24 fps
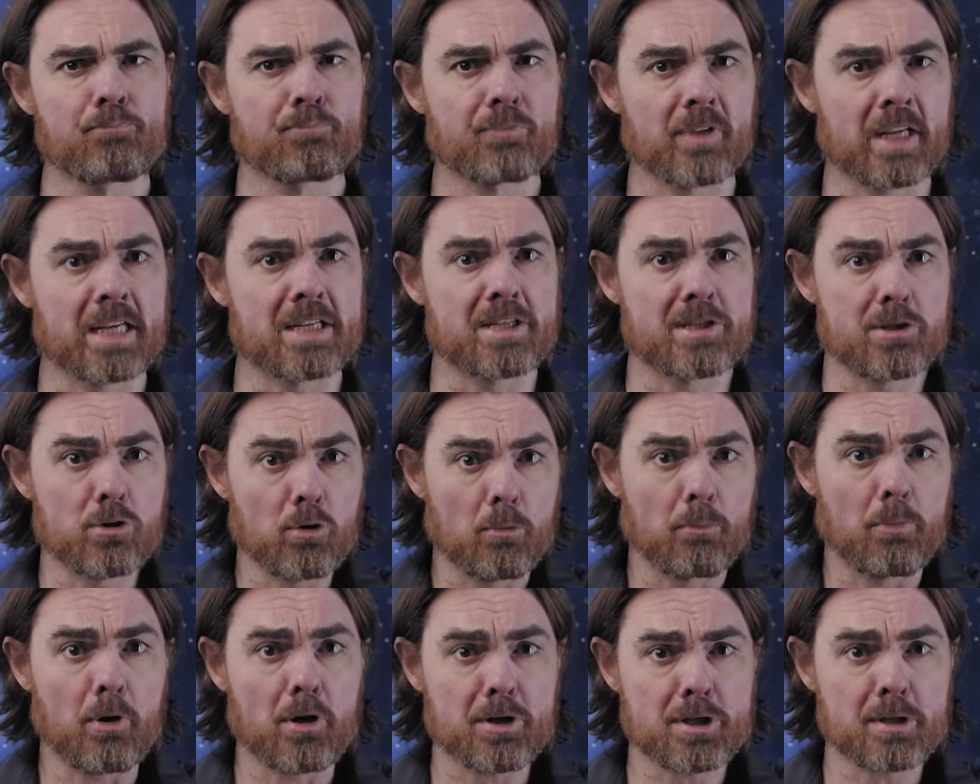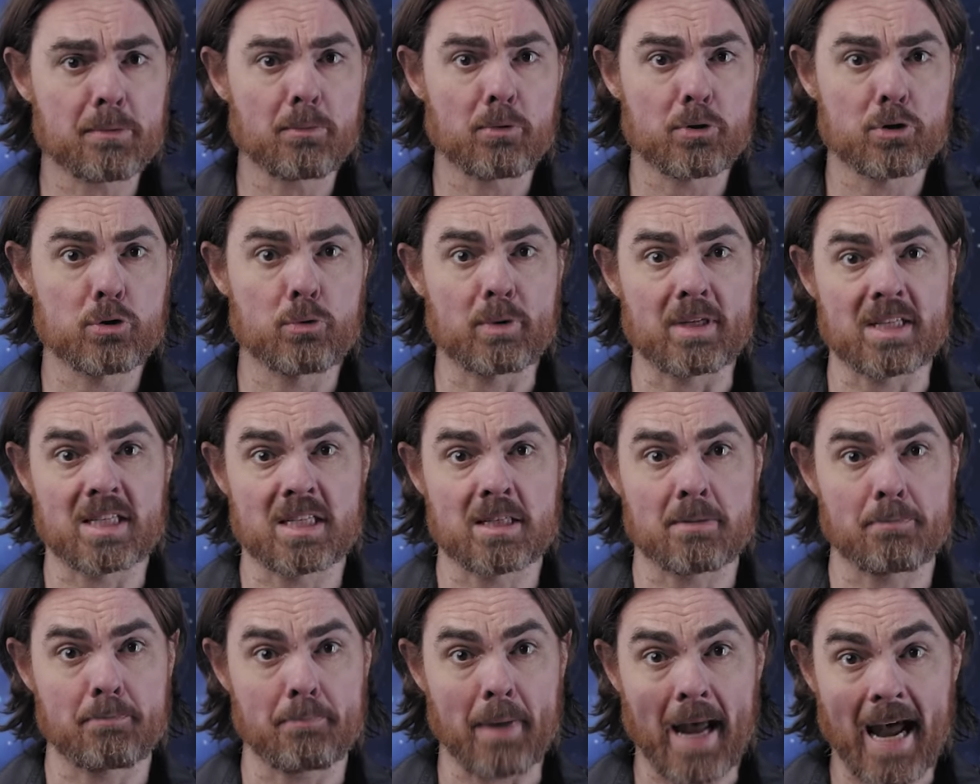it's still possible to
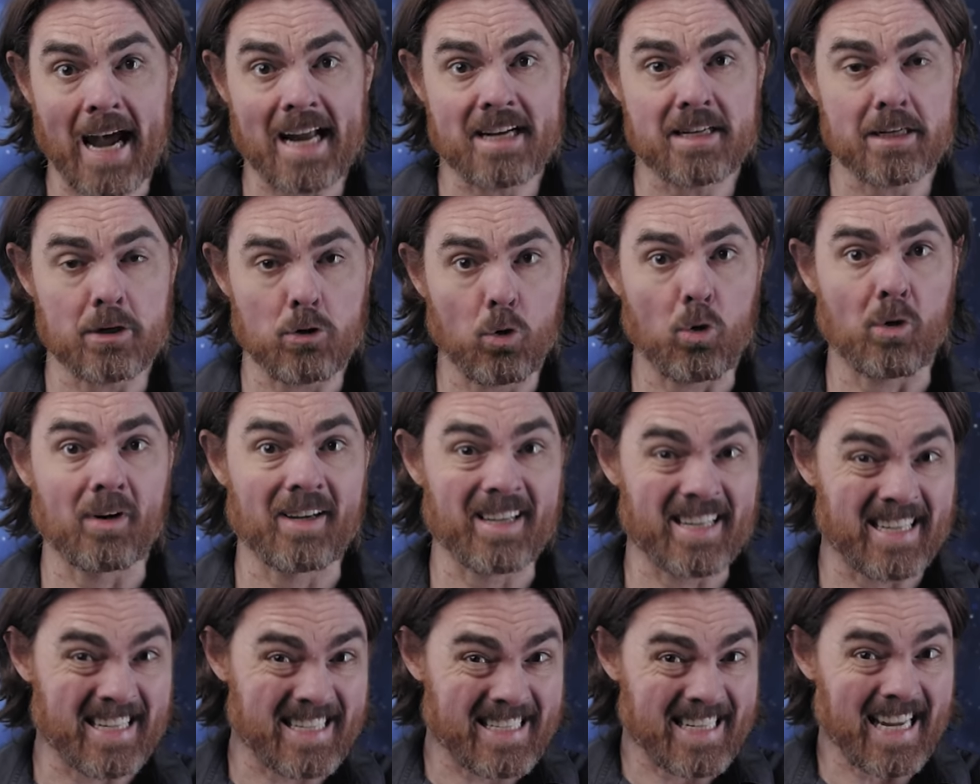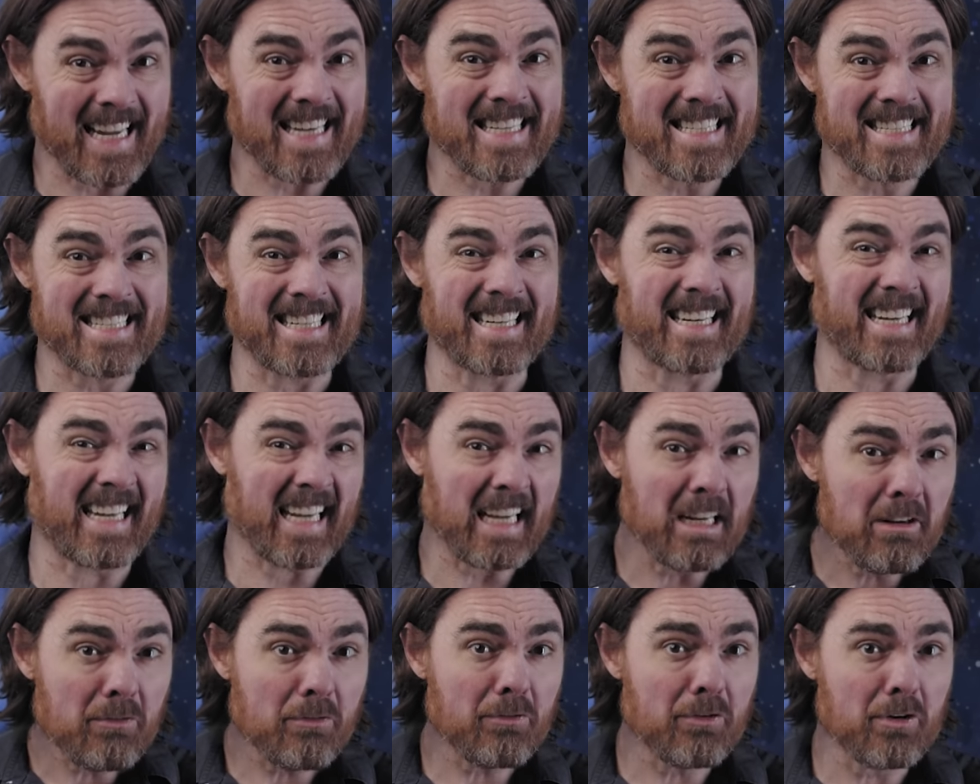expand it or condense it
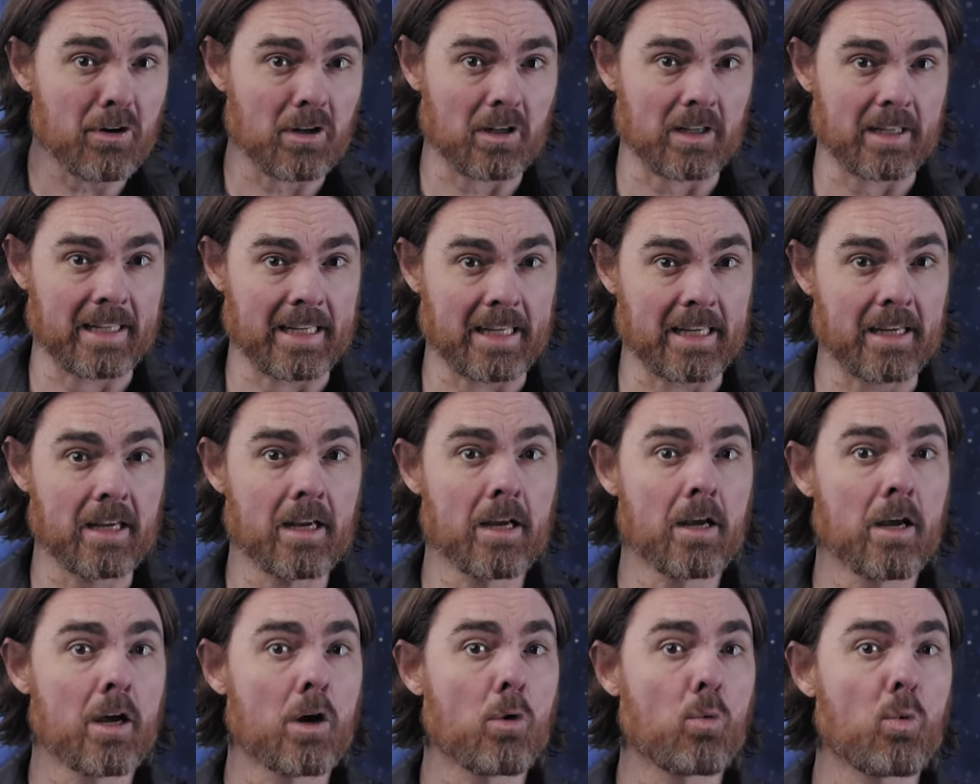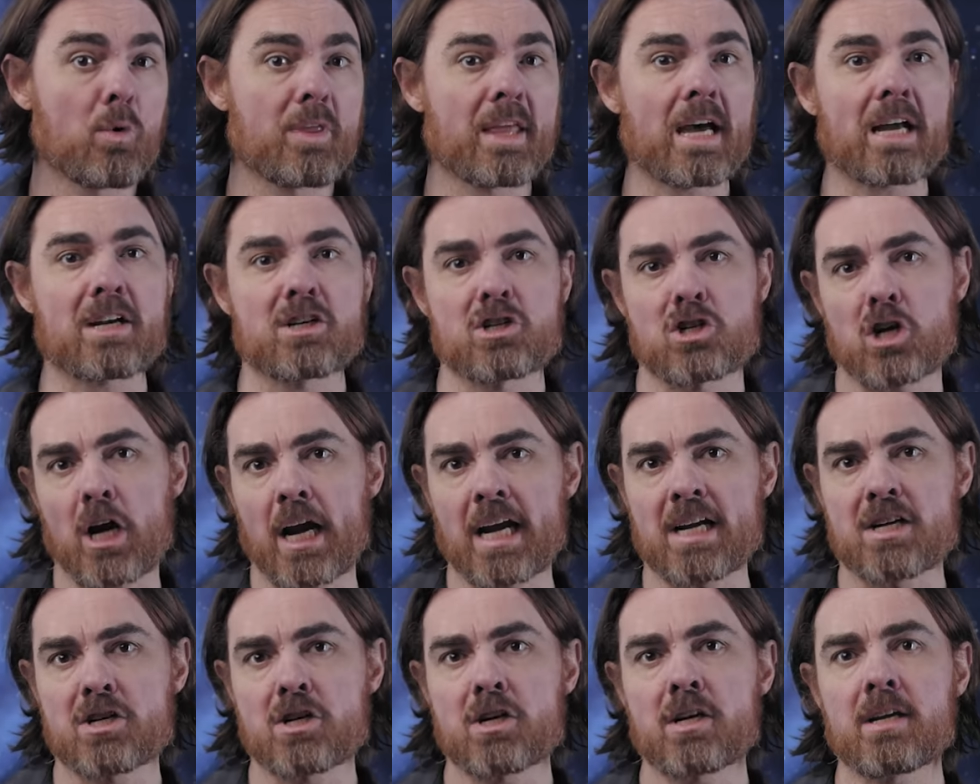infinitely without
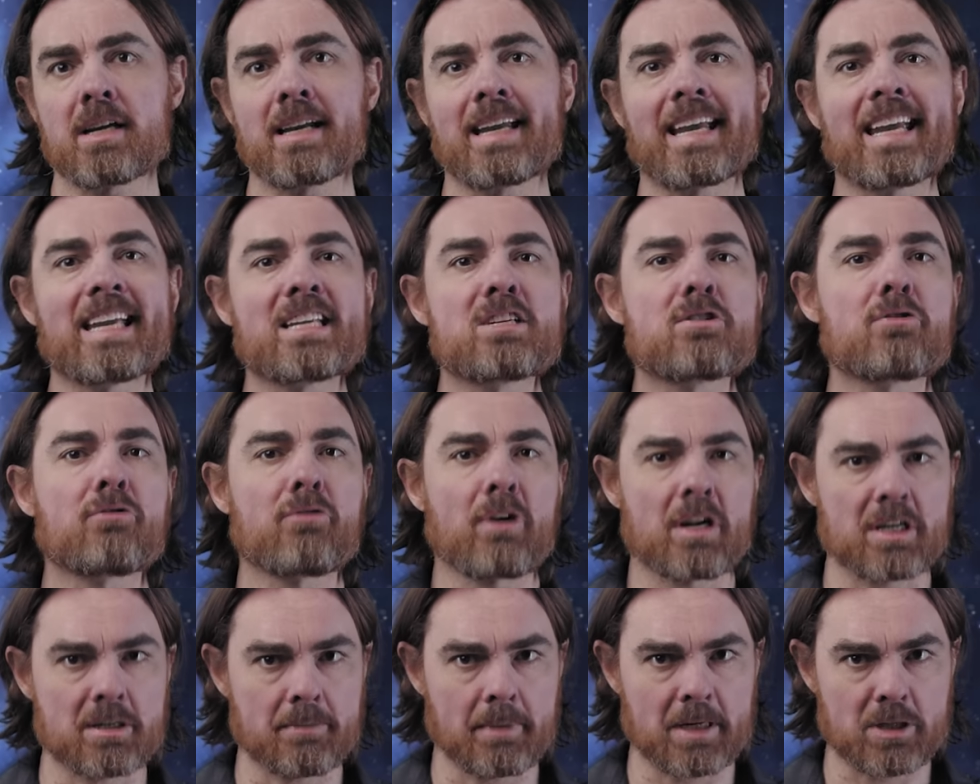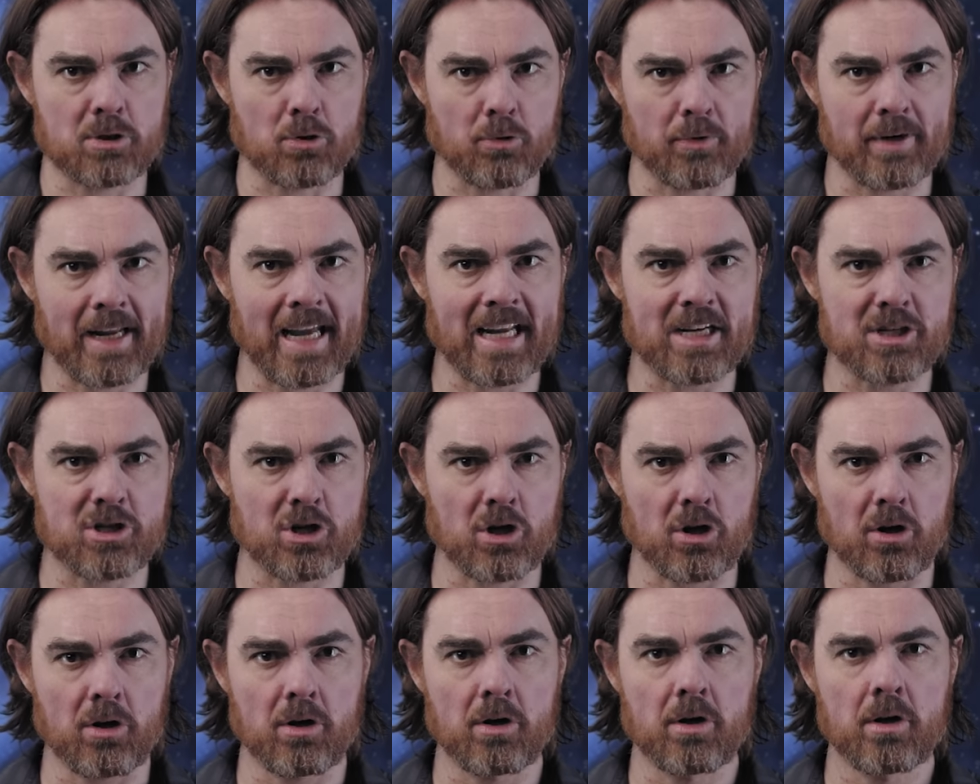changing its fundamental
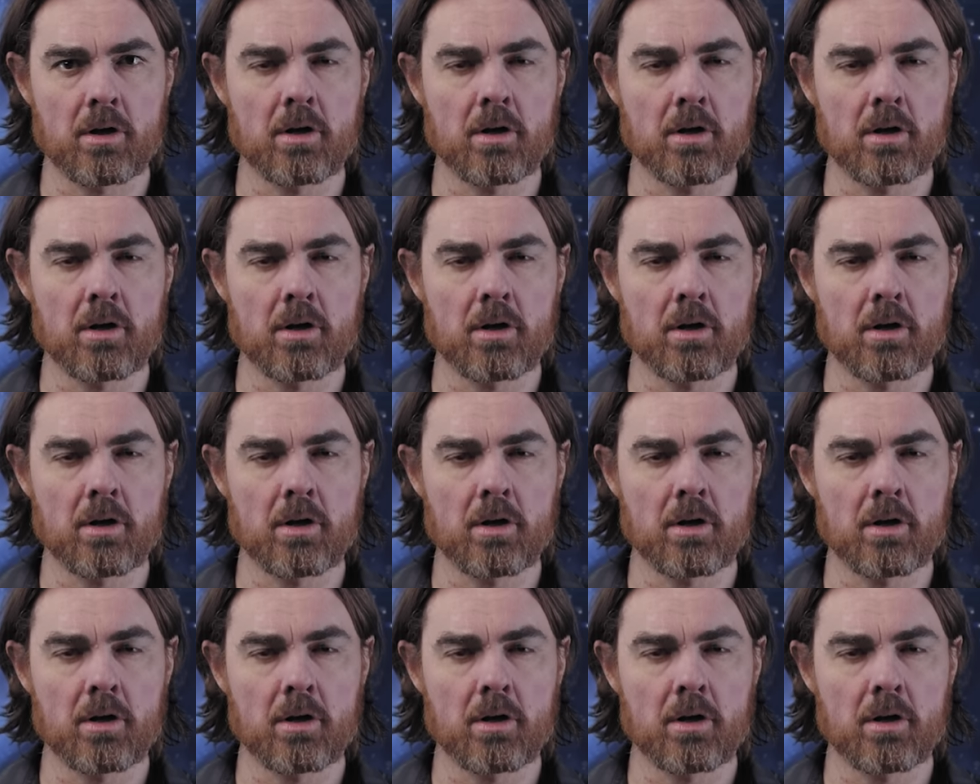nature.